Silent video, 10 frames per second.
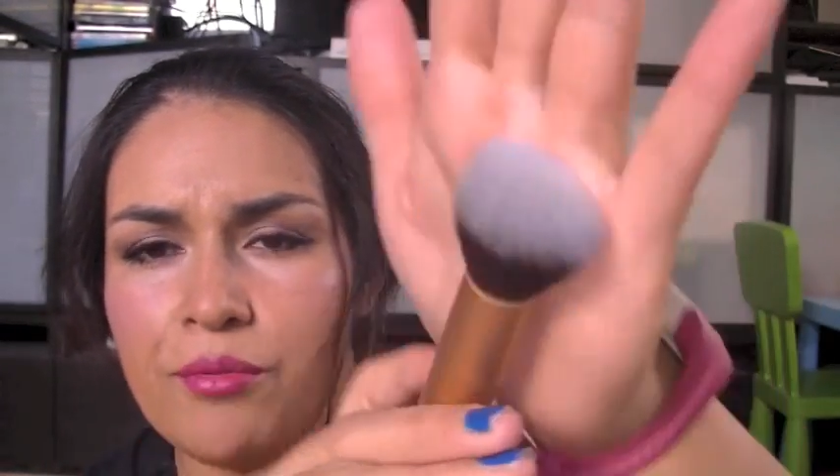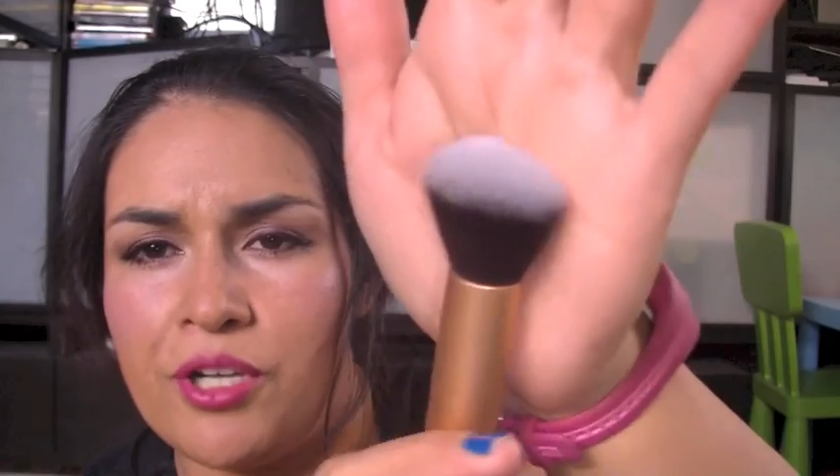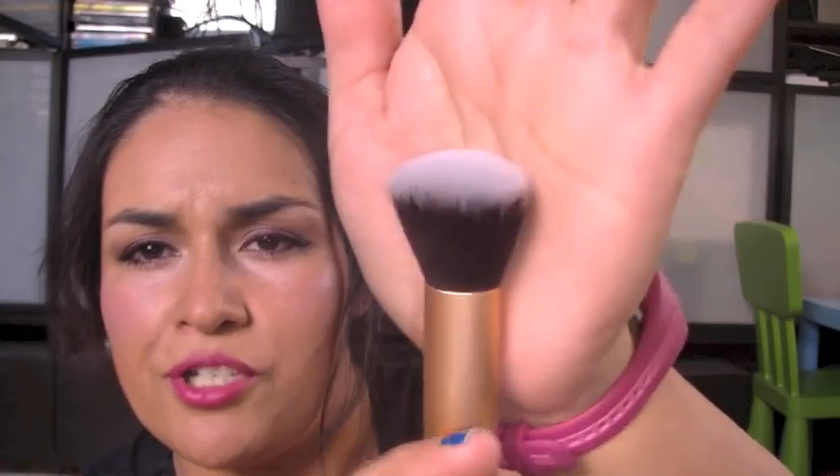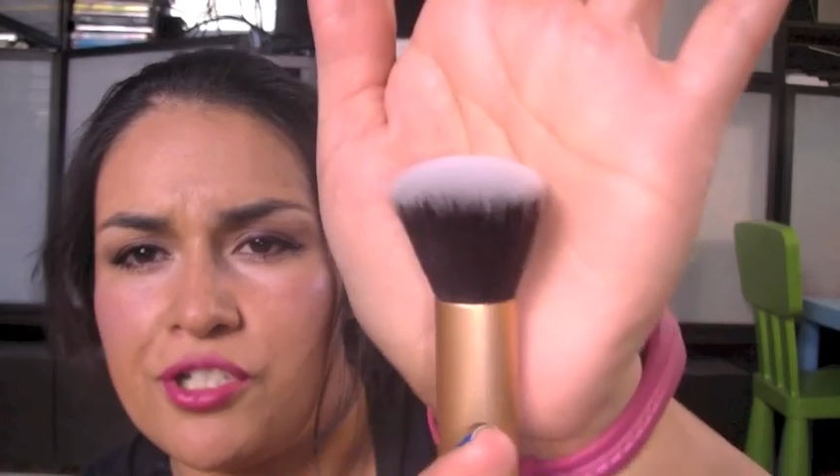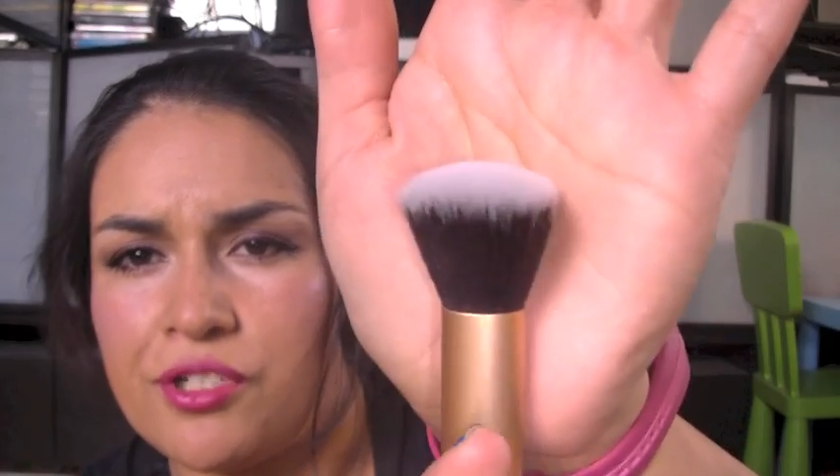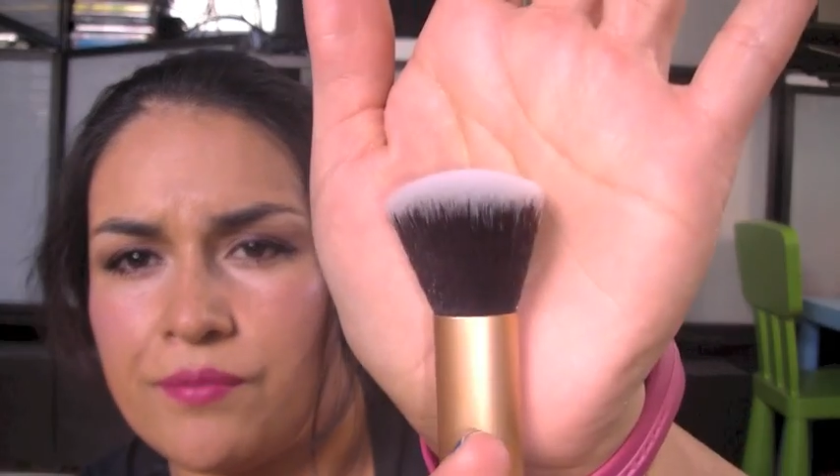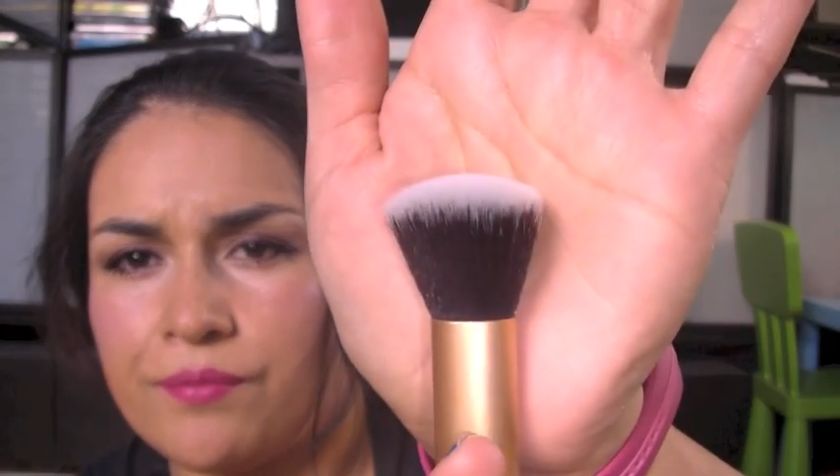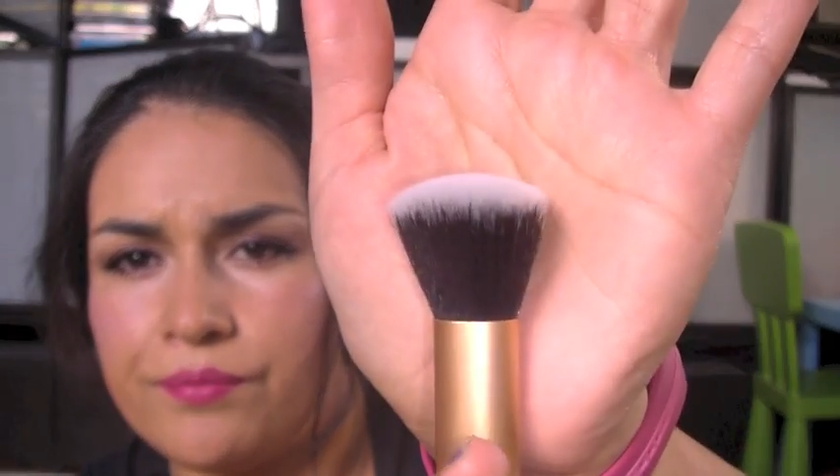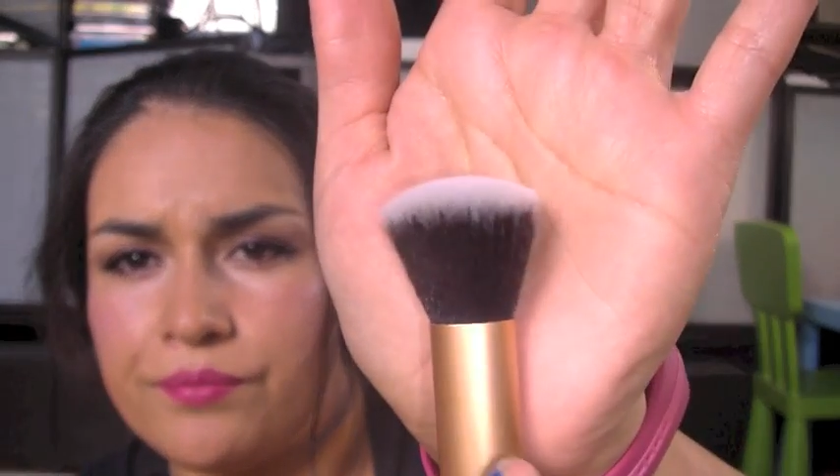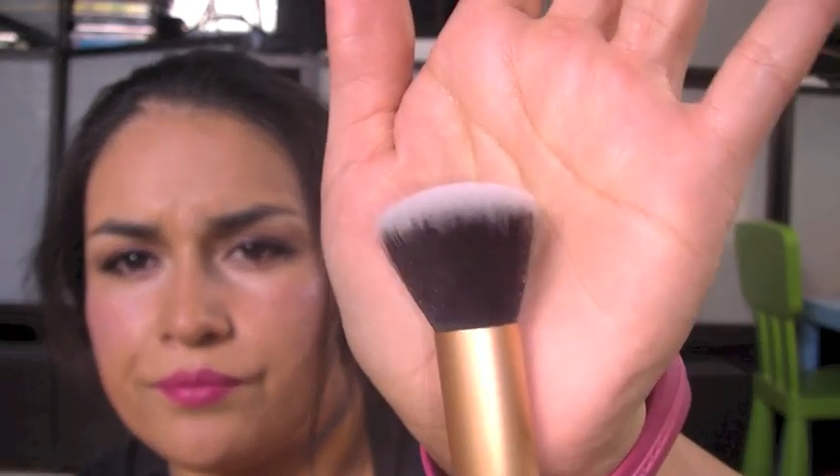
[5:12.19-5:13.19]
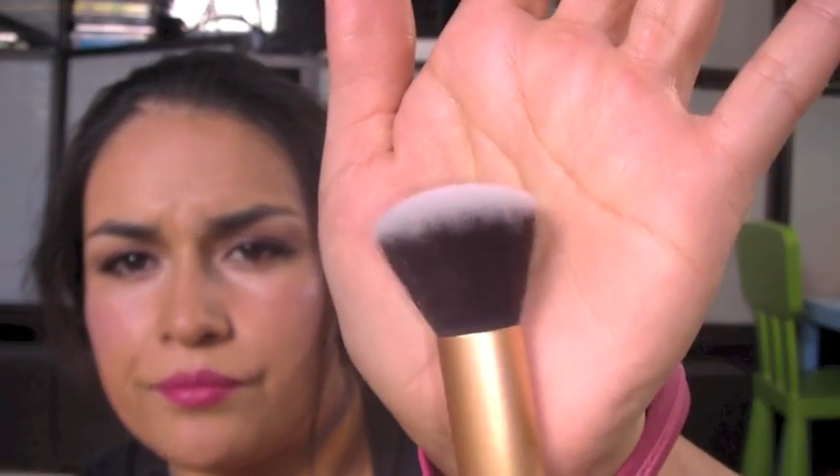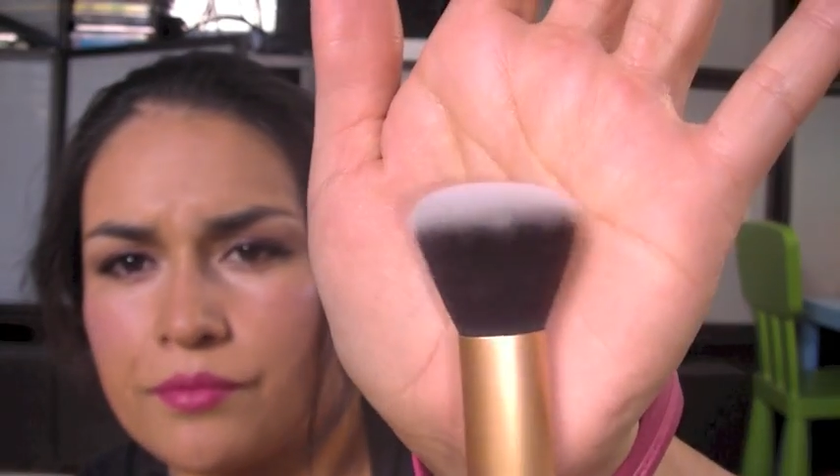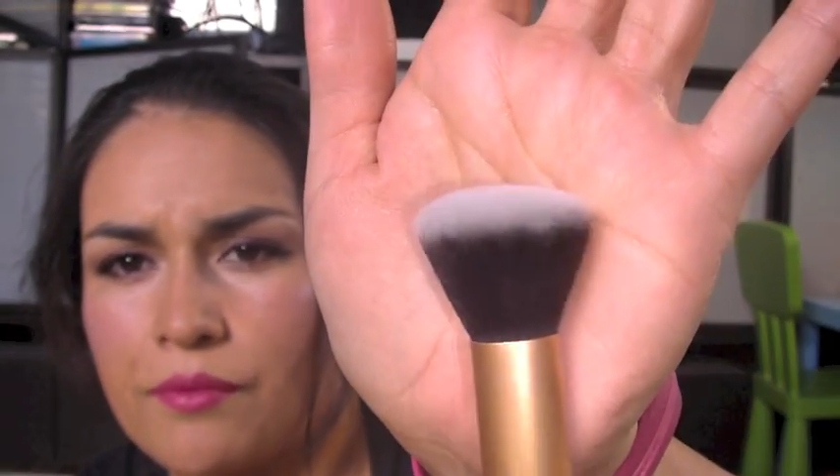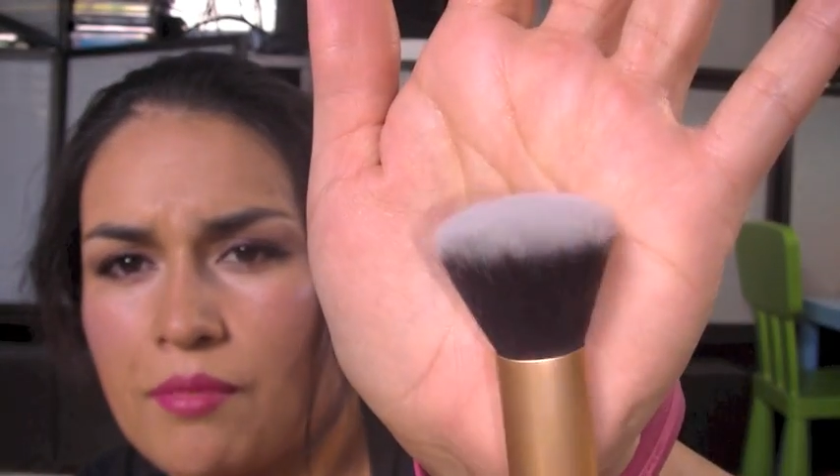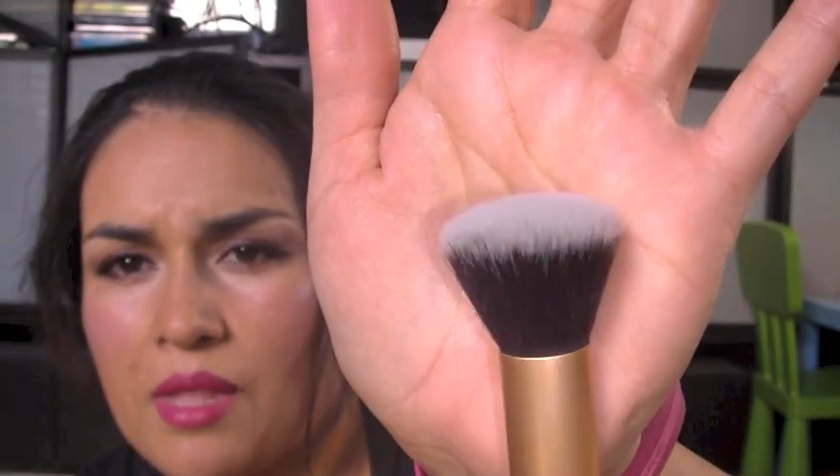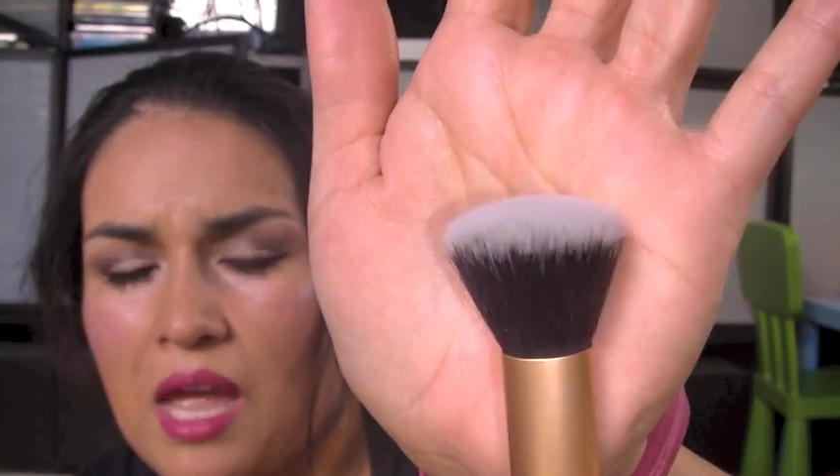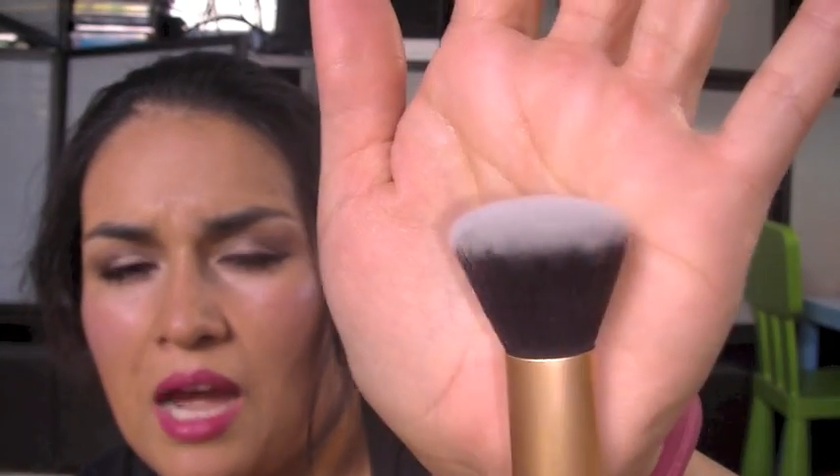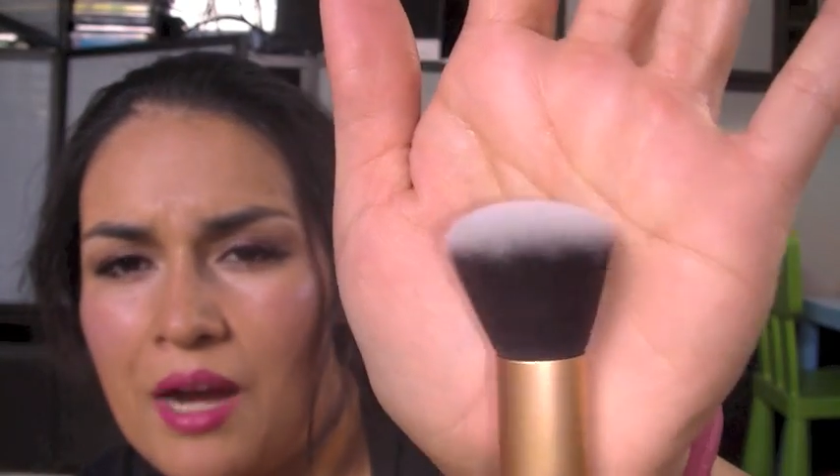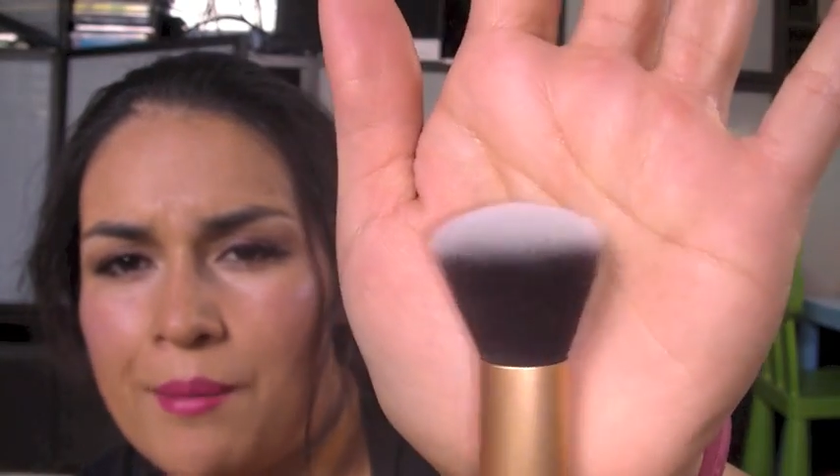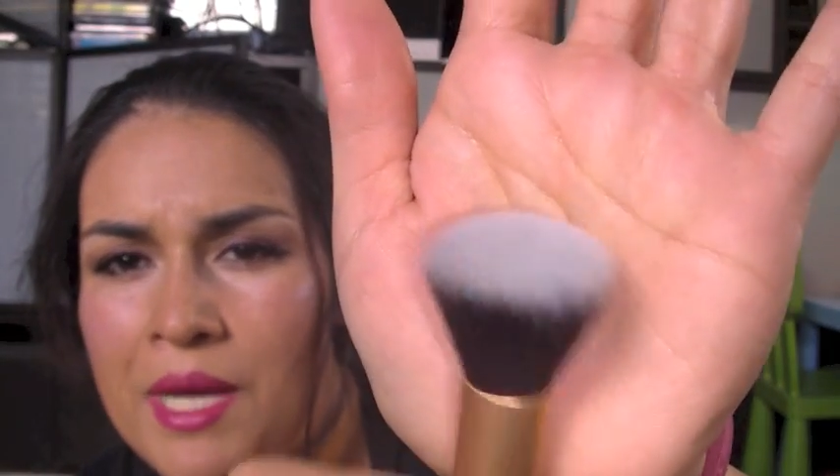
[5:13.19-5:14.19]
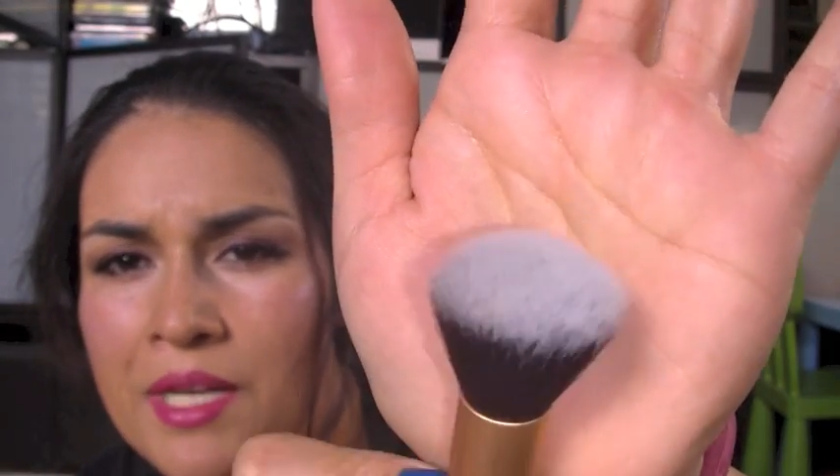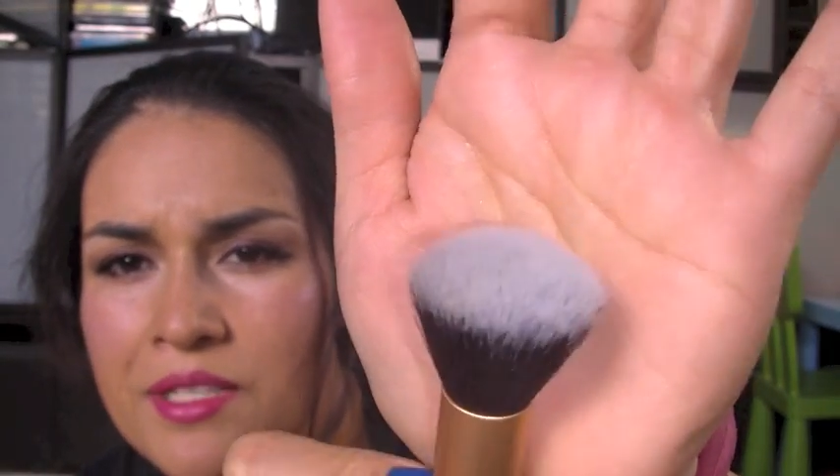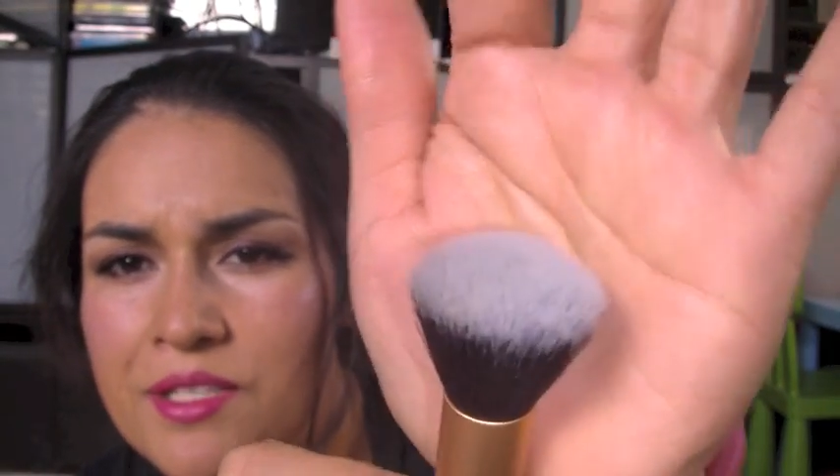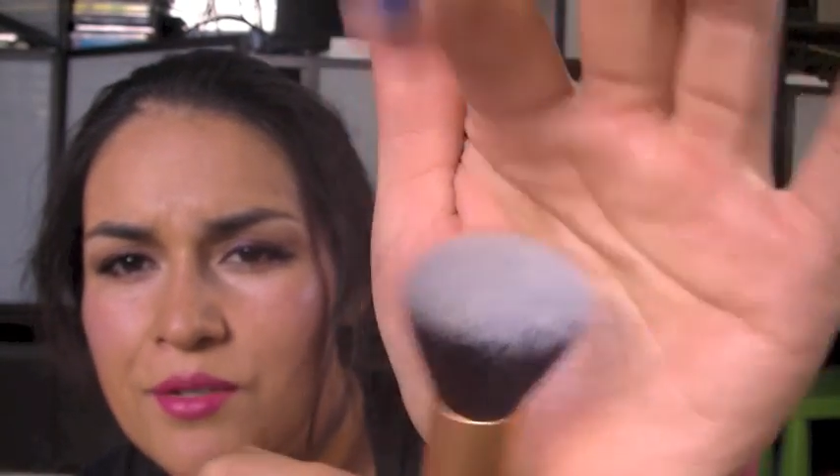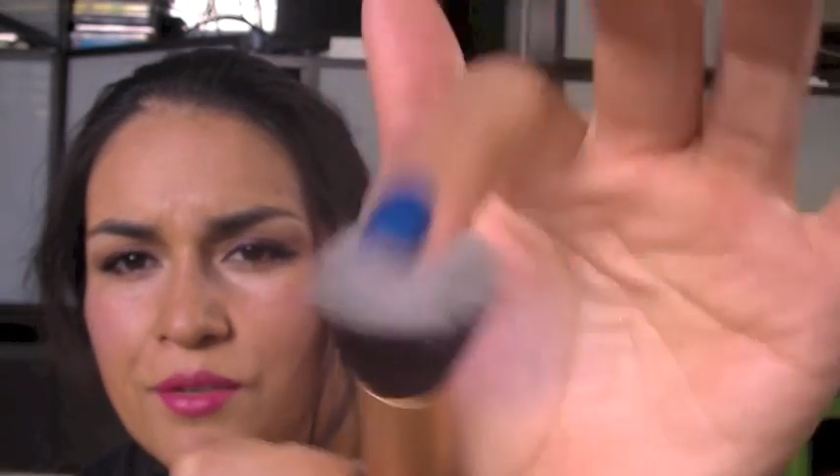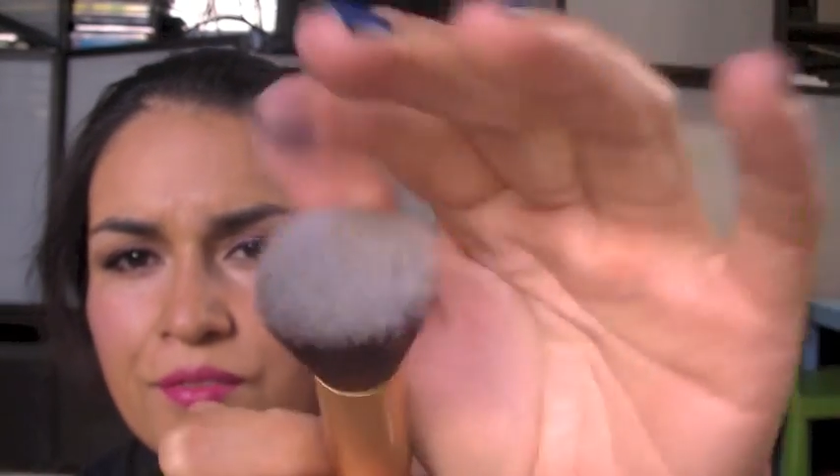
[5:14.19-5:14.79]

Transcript: brush, and it's